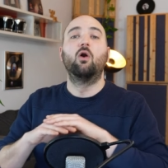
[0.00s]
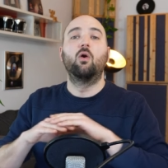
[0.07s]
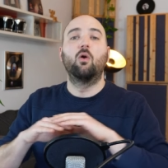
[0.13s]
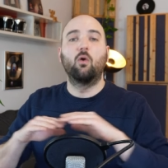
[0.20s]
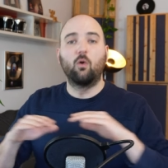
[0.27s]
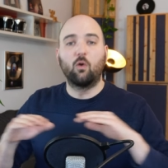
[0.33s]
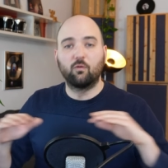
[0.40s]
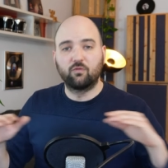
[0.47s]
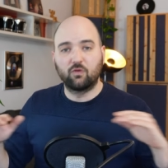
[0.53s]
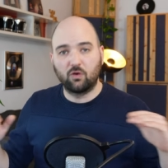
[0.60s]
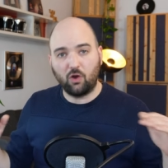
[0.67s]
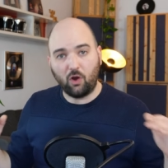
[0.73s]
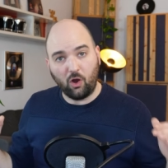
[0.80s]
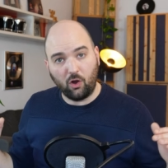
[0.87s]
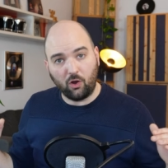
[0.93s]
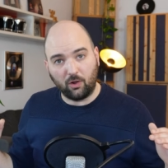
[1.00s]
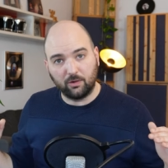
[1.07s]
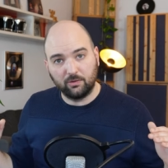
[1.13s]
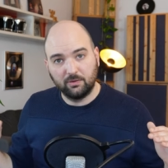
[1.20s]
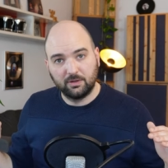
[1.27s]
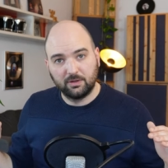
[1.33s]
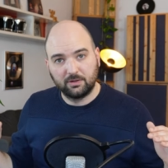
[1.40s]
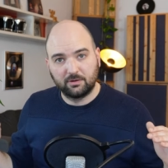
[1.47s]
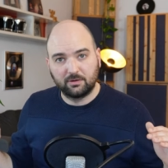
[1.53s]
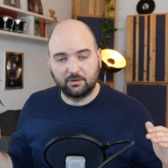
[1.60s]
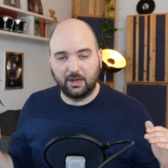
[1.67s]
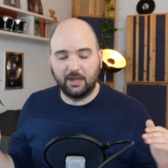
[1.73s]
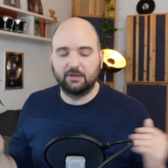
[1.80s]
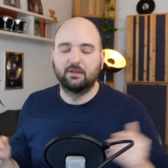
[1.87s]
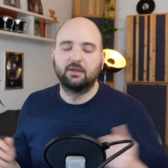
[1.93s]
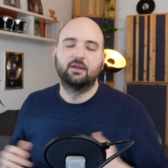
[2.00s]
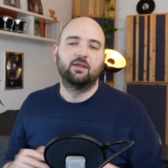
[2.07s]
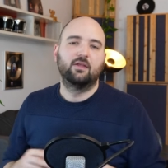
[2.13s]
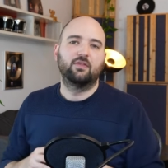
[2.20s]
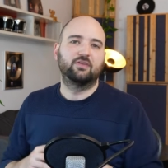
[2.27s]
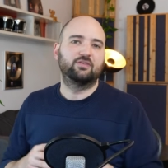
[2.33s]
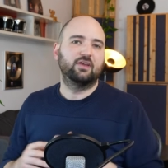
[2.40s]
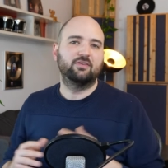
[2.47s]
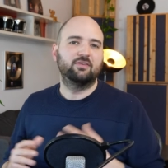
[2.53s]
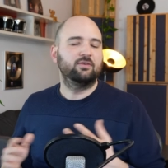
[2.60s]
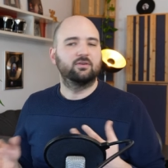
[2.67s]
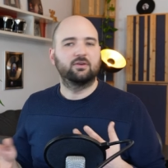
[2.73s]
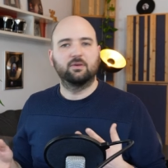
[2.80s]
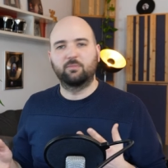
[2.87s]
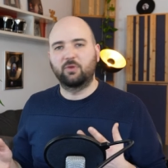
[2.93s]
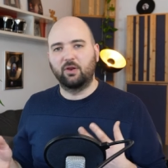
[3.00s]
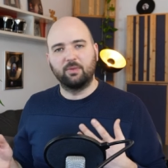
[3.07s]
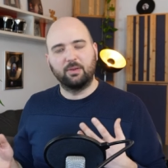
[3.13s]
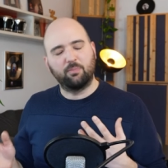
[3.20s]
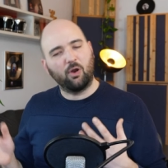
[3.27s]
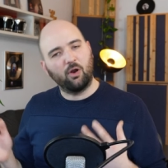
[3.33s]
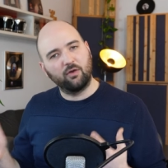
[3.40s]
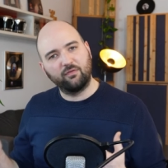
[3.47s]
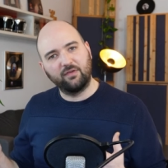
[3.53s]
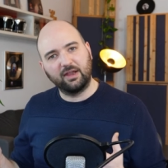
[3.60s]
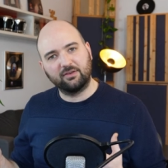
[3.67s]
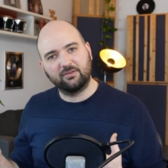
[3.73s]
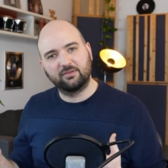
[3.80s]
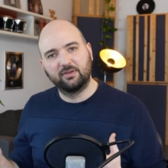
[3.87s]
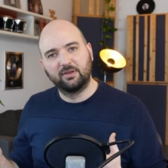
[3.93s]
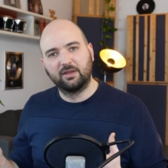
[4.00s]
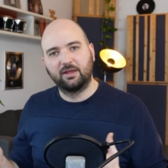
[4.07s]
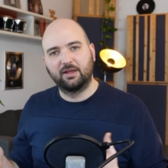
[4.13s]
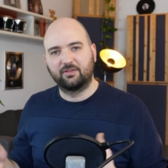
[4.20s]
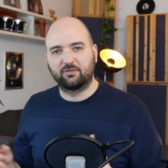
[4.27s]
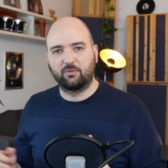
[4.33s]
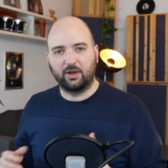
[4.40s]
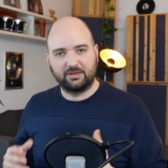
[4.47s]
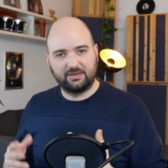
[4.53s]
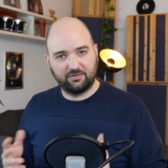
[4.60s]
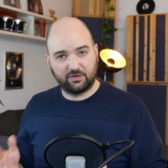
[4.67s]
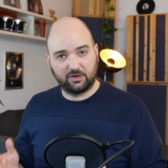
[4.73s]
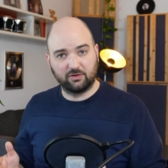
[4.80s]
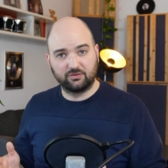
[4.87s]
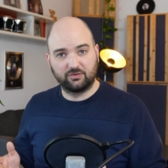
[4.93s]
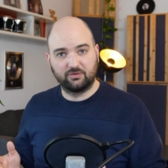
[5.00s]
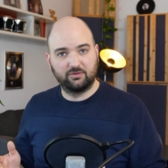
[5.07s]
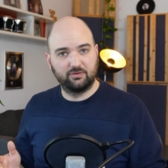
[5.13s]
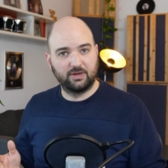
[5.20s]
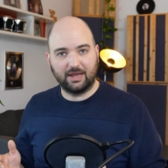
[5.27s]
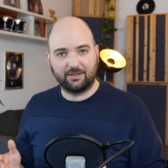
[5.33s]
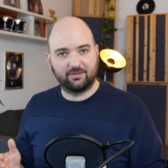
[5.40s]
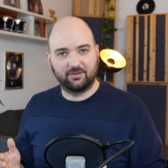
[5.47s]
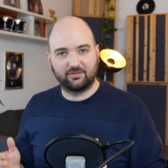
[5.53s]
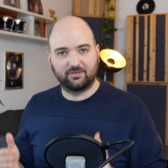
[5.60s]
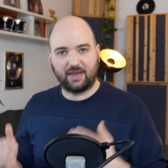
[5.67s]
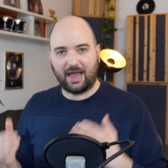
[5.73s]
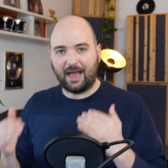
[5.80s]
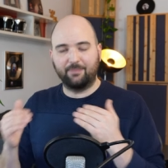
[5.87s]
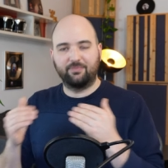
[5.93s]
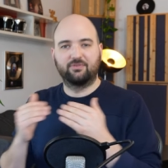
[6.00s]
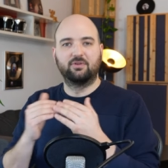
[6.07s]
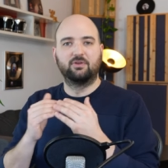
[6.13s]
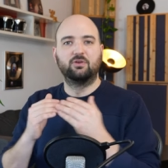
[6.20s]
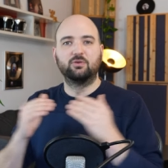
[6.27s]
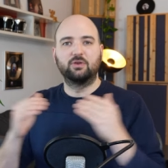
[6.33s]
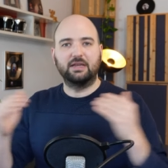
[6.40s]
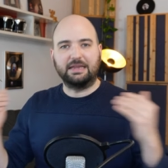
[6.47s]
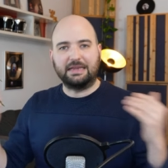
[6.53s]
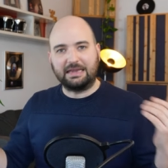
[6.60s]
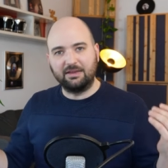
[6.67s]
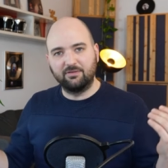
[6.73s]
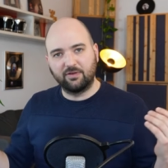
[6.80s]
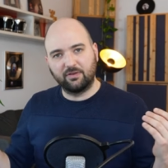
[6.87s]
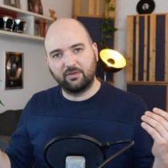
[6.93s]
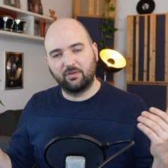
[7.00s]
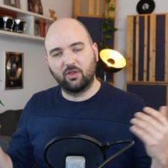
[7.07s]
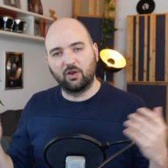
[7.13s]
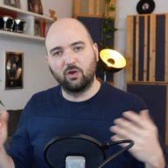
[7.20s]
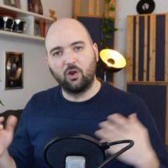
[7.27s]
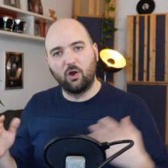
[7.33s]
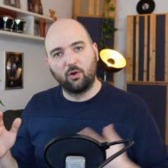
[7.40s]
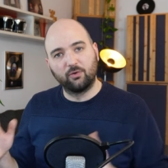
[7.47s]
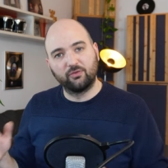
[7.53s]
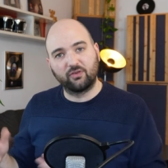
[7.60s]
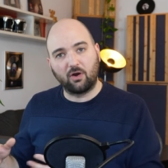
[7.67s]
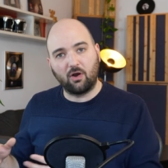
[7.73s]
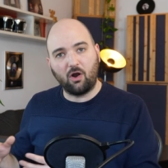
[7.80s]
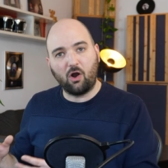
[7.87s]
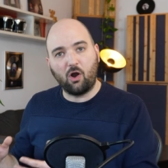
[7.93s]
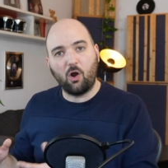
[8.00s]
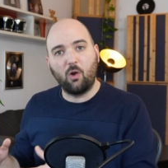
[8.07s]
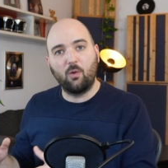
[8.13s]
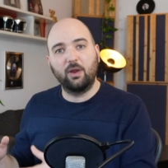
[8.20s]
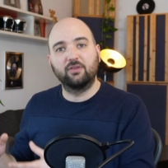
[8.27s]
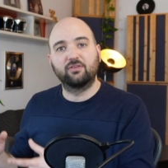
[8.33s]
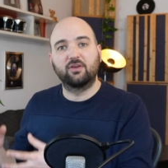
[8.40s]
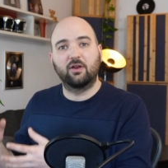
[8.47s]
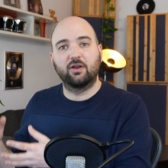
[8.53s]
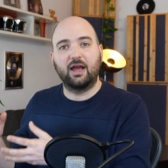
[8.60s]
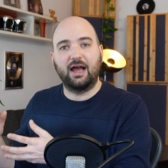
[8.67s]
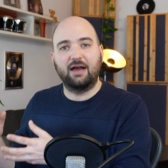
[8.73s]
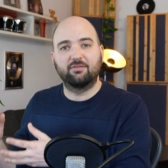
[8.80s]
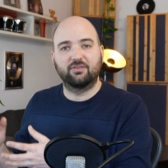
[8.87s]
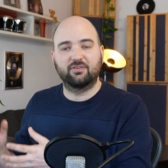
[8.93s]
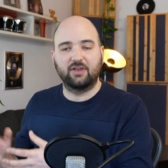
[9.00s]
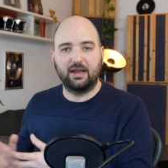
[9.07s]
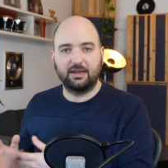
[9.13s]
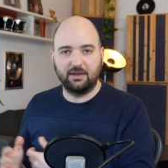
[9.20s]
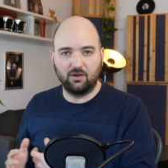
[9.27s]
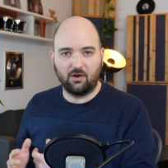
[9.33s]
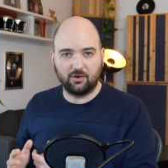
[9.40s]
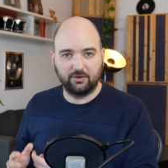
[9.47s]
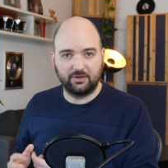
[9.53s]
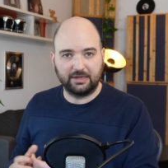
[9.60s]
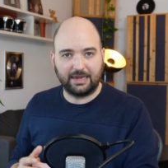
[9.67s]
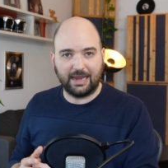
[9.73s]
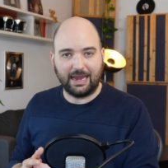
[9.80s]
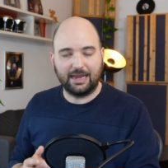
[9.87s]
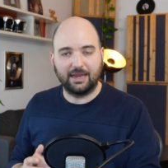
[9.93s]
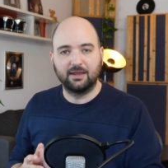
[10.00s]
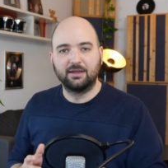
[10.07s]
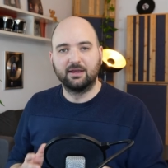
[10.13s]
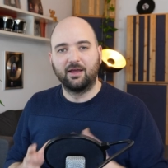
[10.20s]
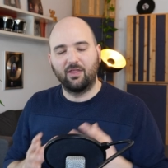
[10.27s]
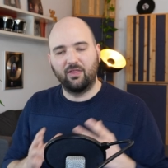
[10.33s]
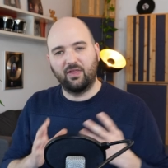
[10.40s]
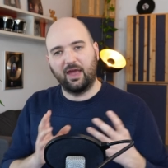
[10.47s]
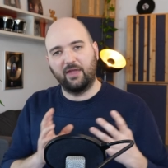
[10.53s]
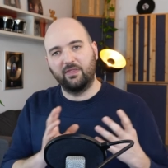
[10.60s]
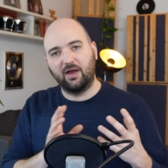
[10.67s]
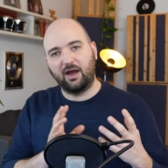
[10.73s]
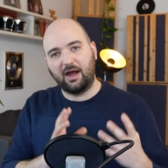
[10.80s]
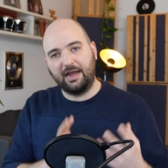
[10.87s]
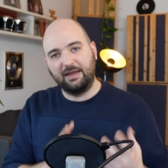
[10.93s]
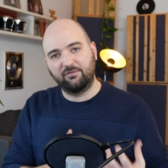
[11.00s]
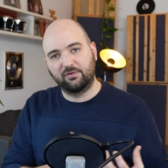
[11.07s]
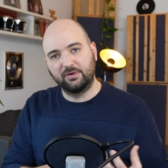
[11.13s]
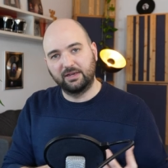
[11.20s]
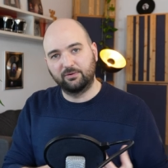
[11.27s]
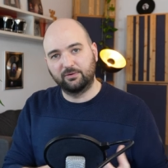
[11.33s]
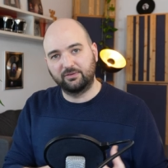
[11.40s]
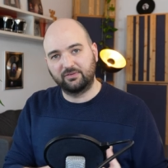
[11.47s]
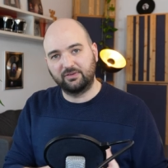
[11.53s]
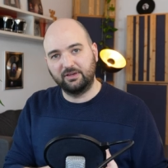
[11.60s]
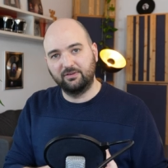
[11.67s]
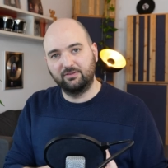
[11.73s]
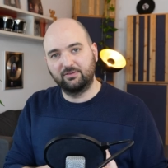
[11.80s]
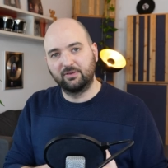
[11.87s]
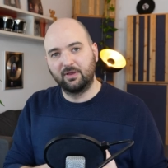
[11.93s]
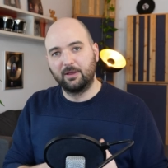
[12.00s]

overall, right? This isn't going to be perfect. It's quite difficult to get this absolutely even. The lows are always going to have a slightly longer decay than the high frequencies,